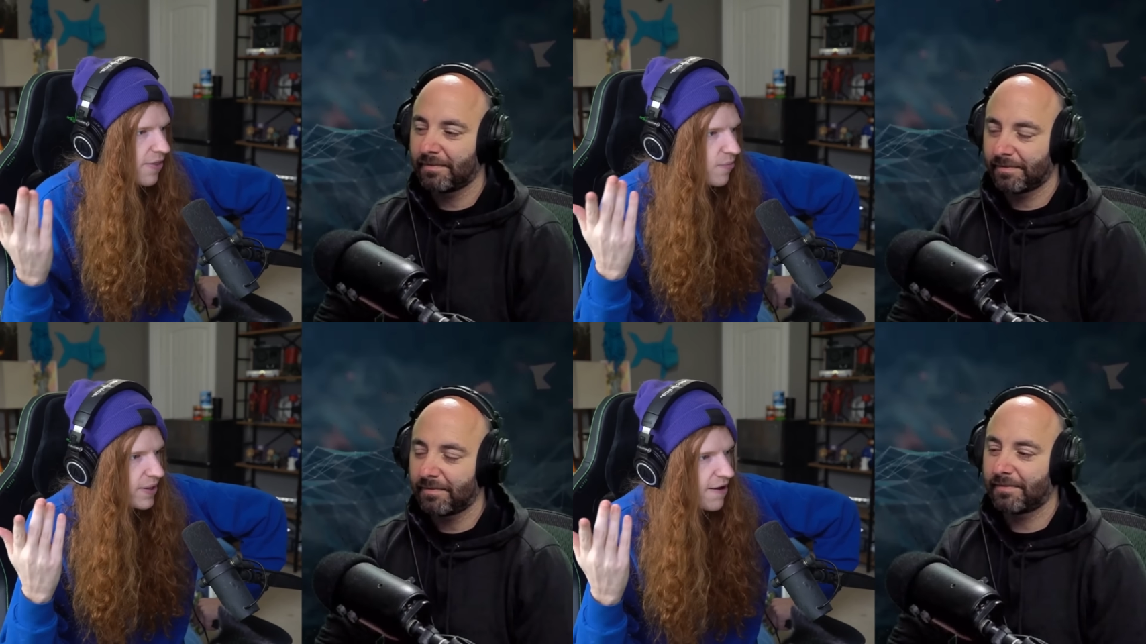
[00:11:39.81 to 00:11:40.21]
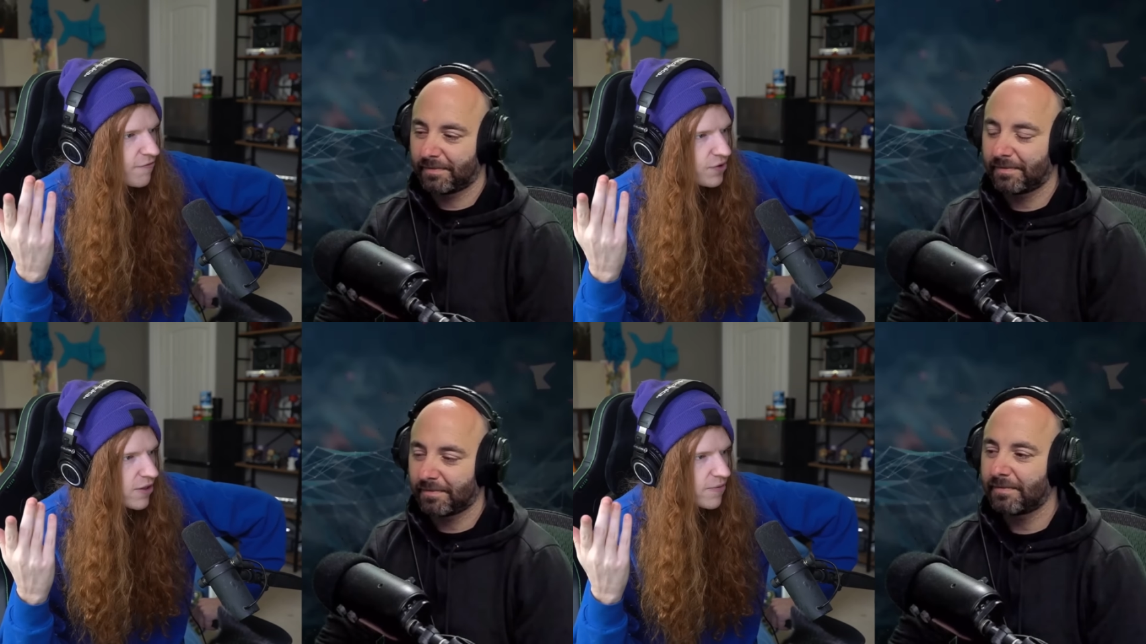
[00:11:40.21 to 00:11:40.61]
Speaker 1: why don't we
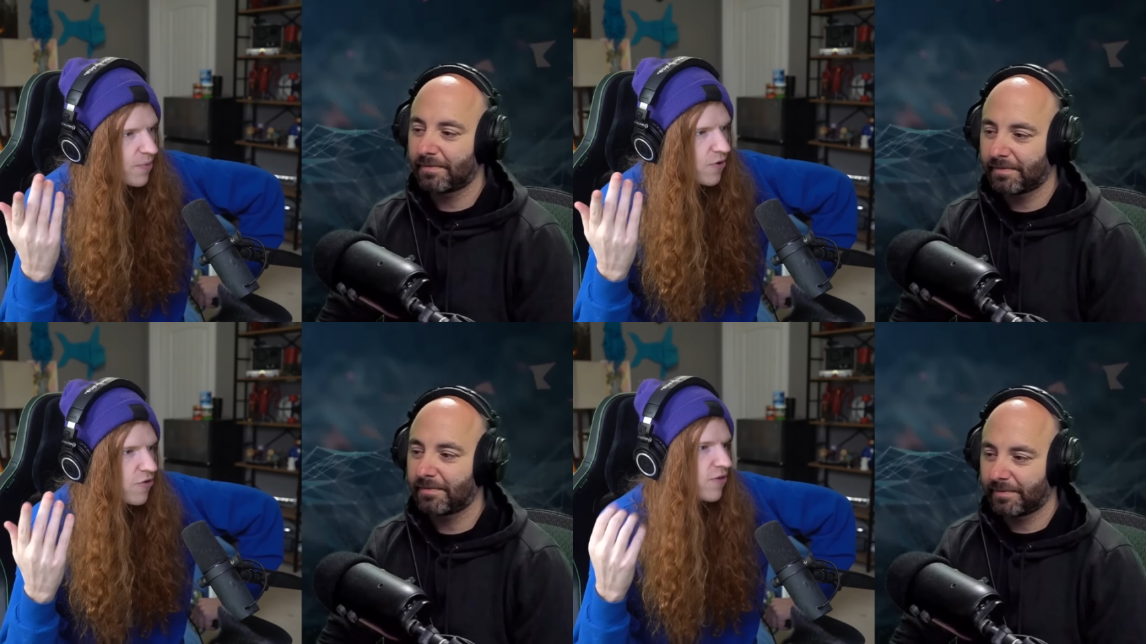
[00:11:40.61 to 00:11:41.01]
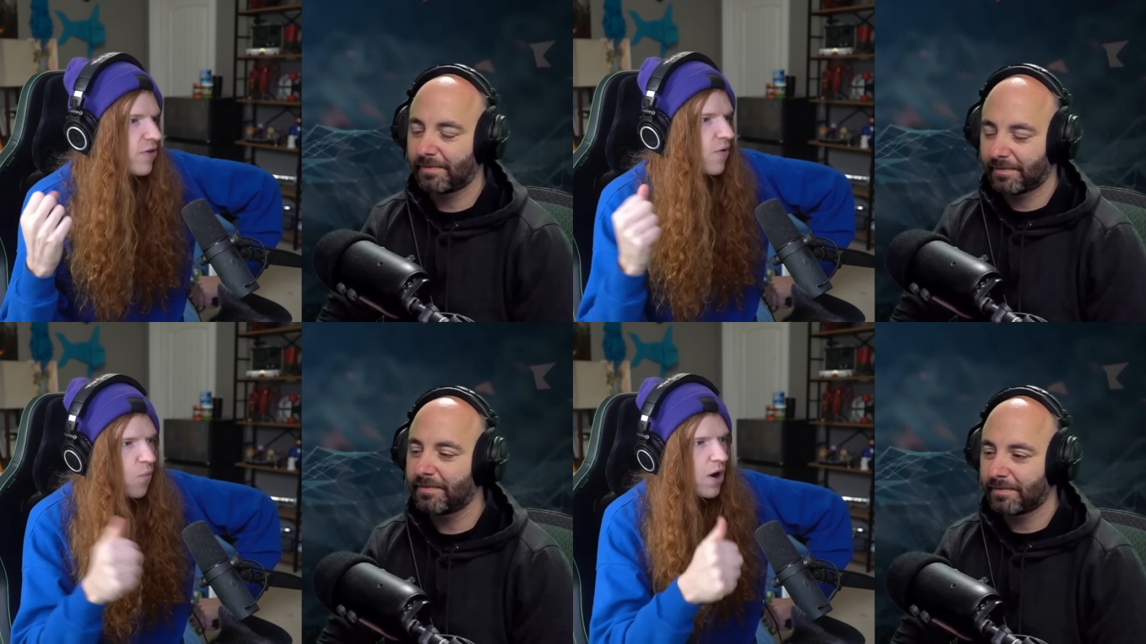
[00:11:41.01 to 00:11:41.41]
have leaderboards
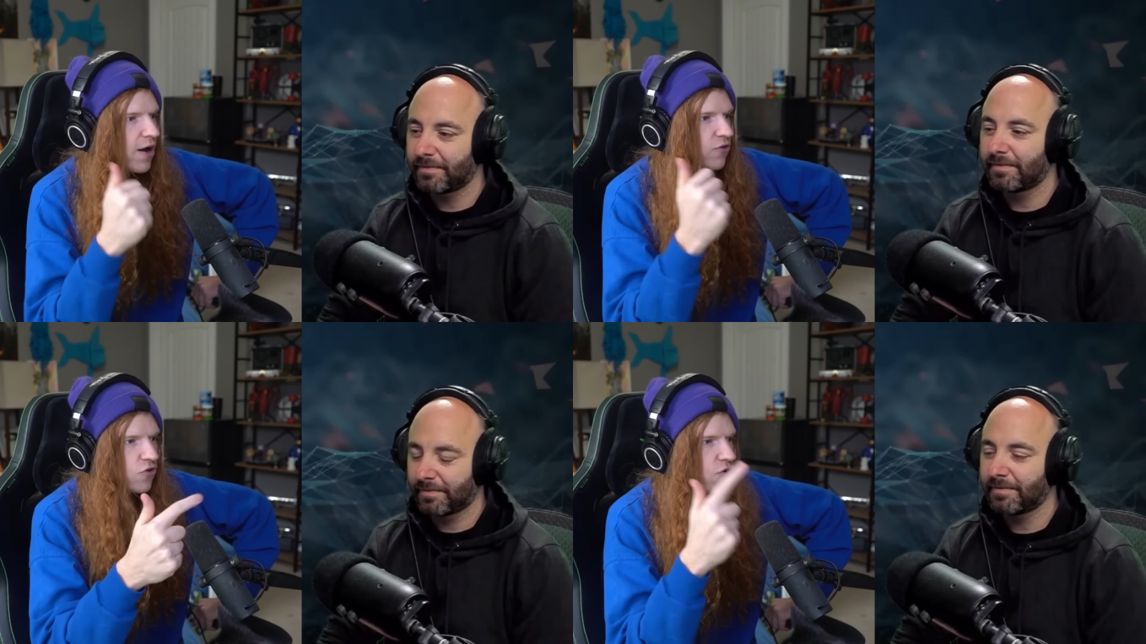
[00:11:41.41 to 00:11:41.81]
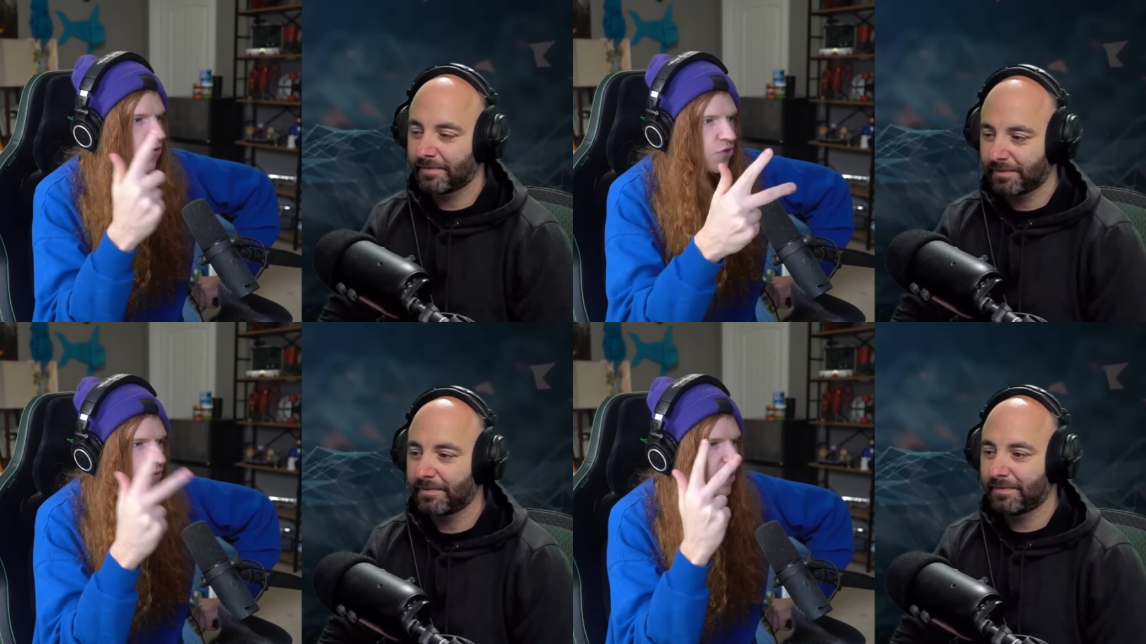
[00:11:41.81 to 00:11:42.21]
and you know, one,
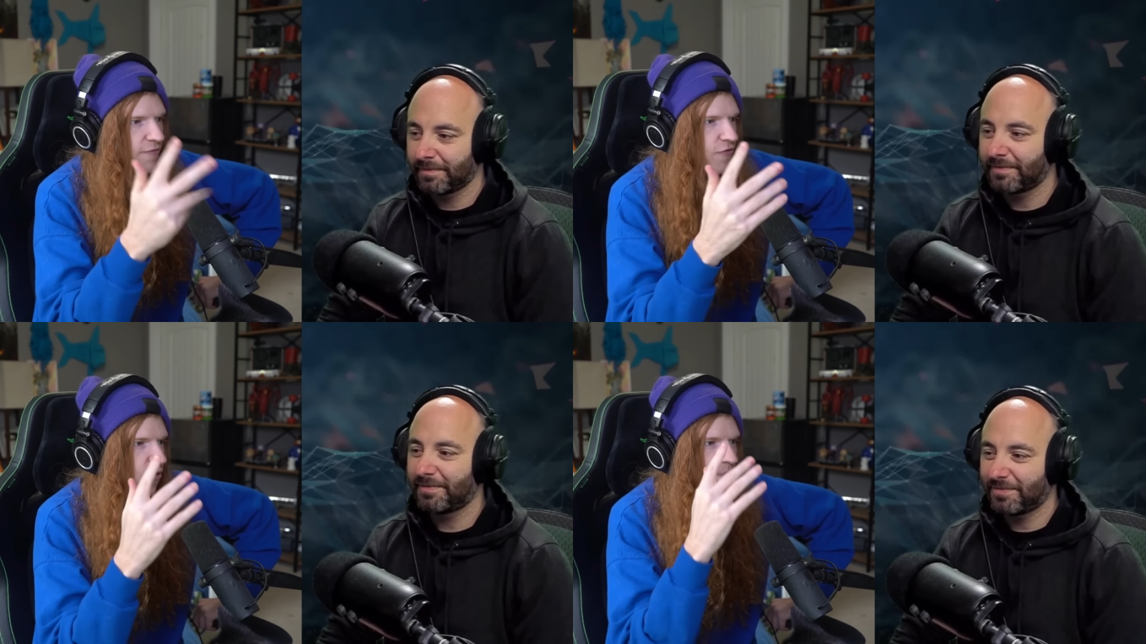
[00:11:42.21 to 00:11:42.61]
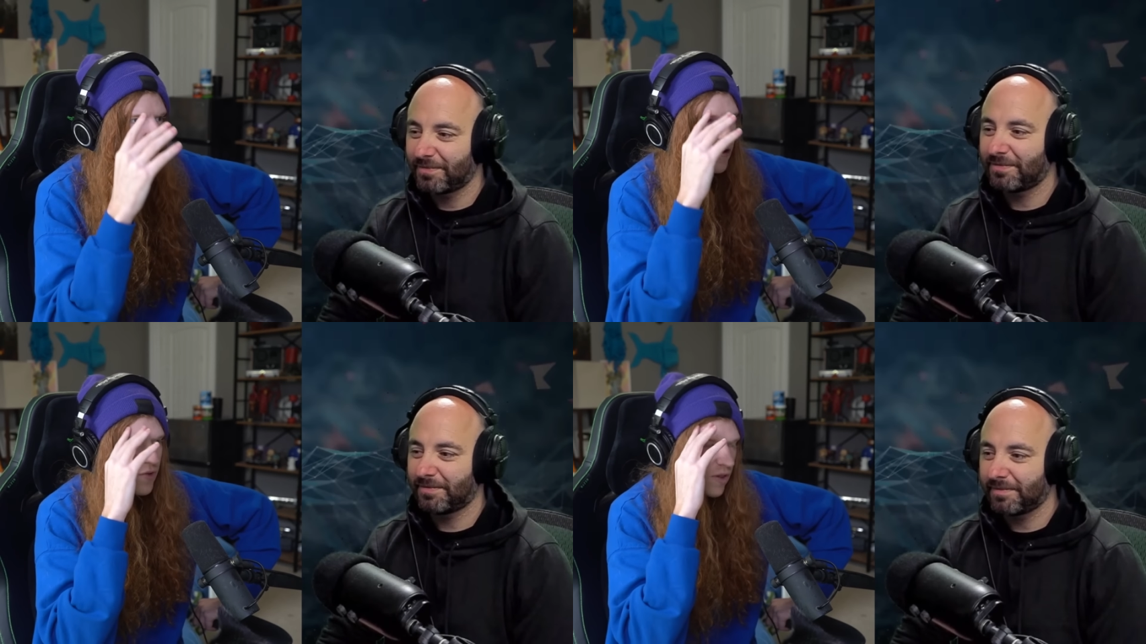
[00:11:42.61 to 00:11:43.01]
two, three, and four
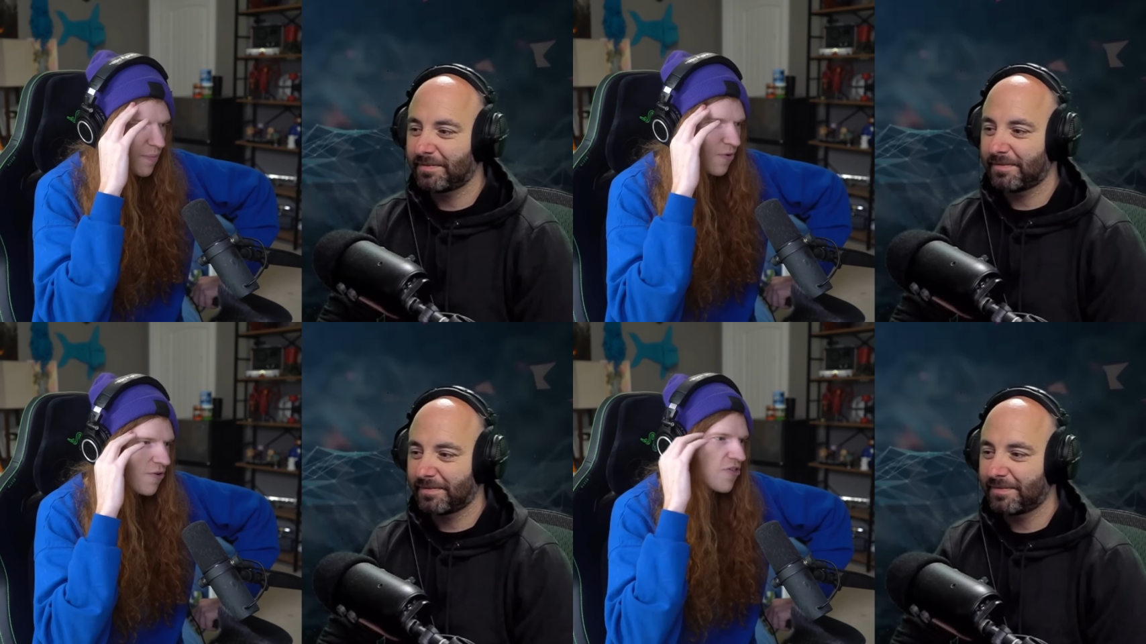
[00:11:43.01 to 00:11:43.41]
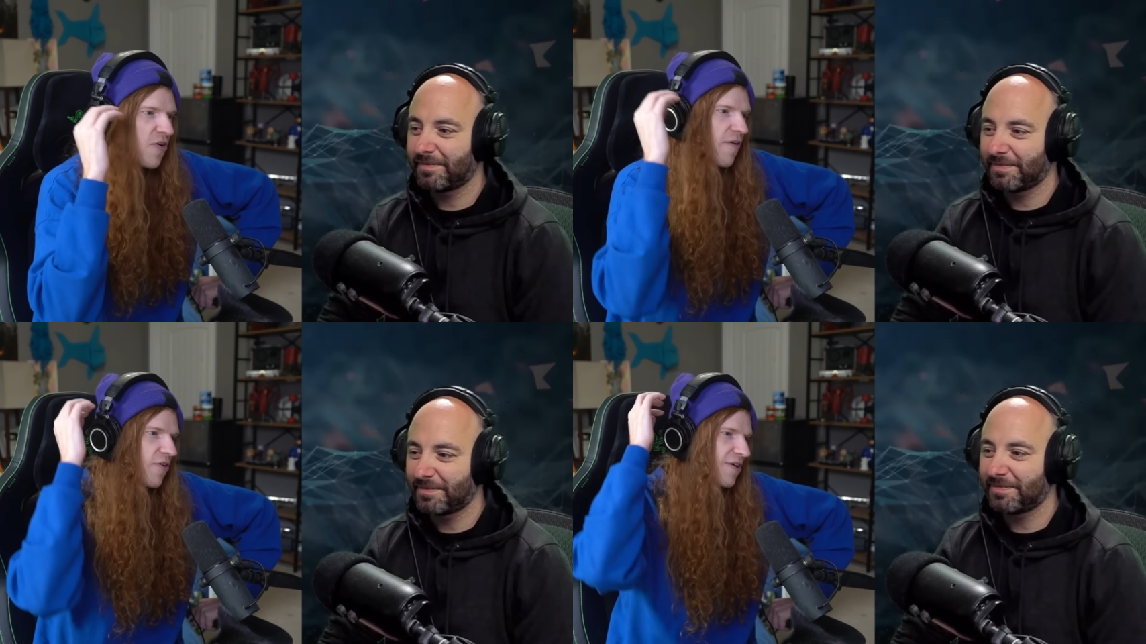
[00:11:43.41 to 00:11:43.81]
player leaderboards?
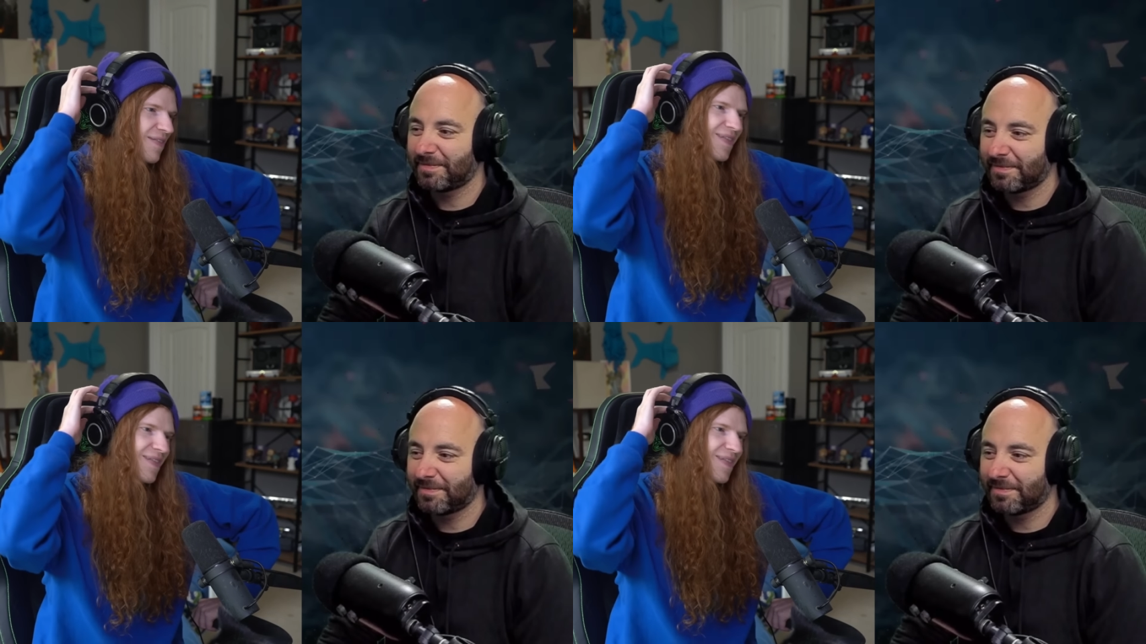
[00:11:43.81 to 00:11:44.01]
Do you have a